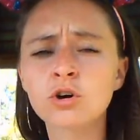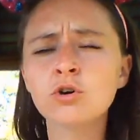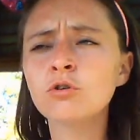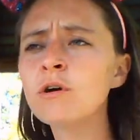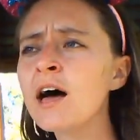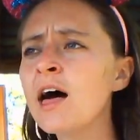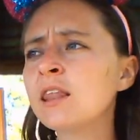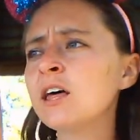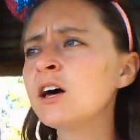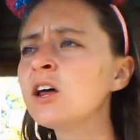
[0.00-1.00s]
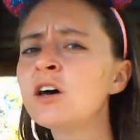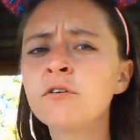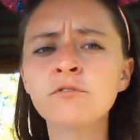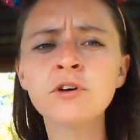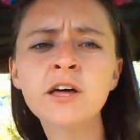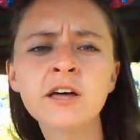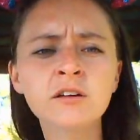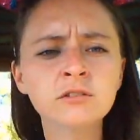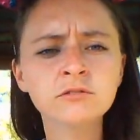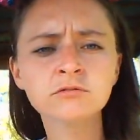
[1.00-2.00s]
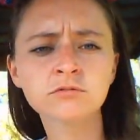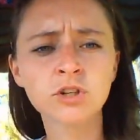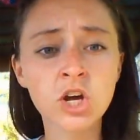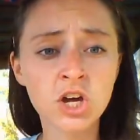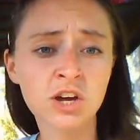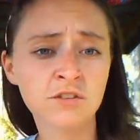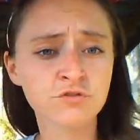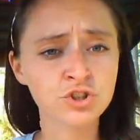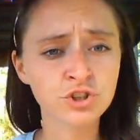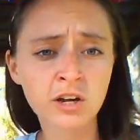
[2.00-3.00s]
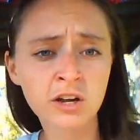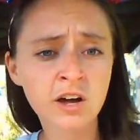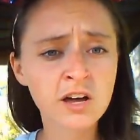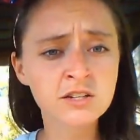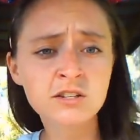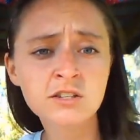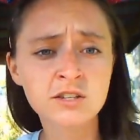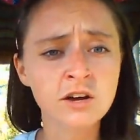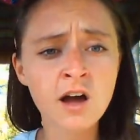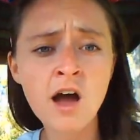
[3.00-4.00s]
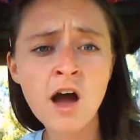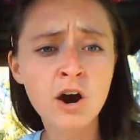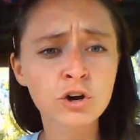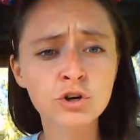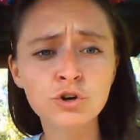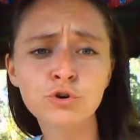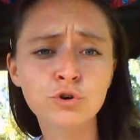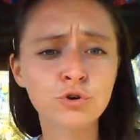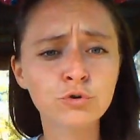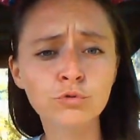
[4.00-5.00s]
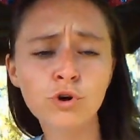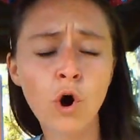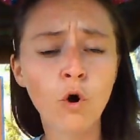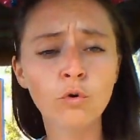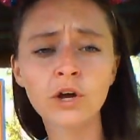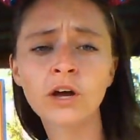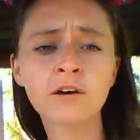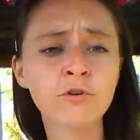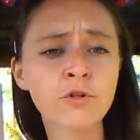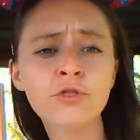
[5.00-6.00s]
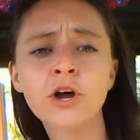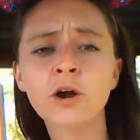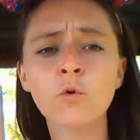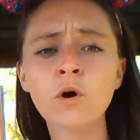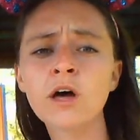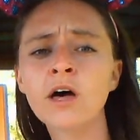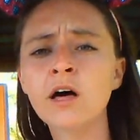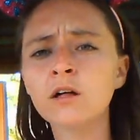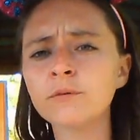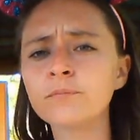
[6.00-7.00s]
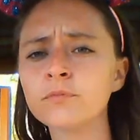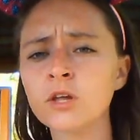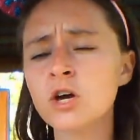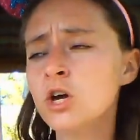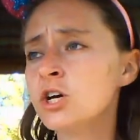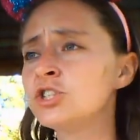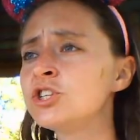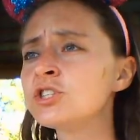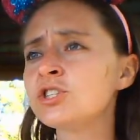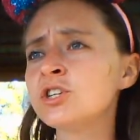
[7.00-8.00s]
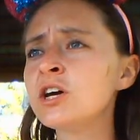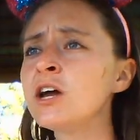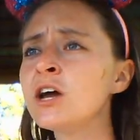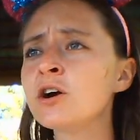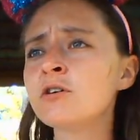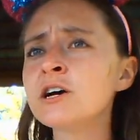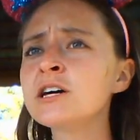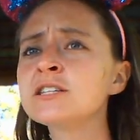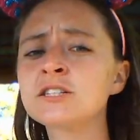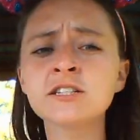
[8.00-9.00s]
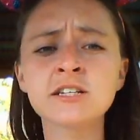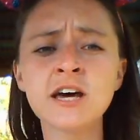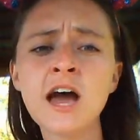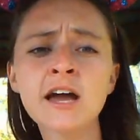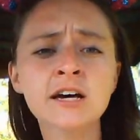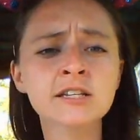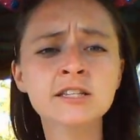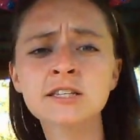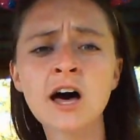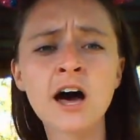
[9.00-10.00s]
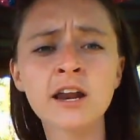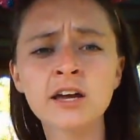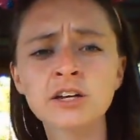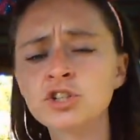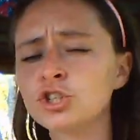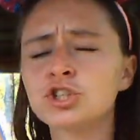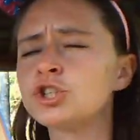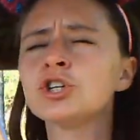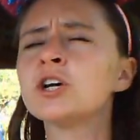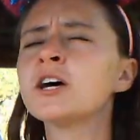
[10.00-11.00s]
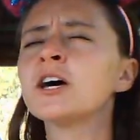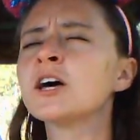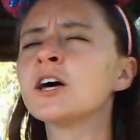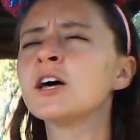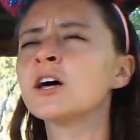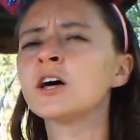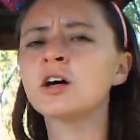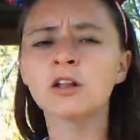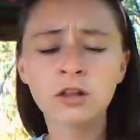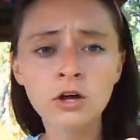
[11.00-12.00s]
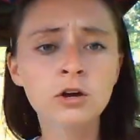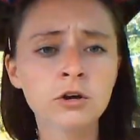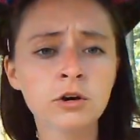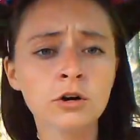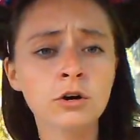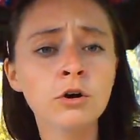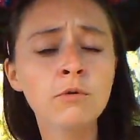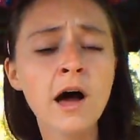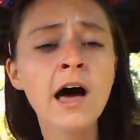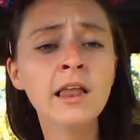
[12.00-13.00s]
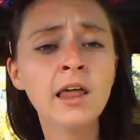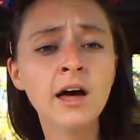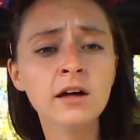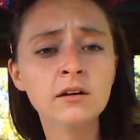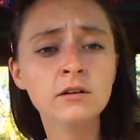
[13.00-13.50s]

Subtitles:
Cruella de Vil. If she doesn't scare you, no evil thing will. To see her is to take a sudden chill. Cruella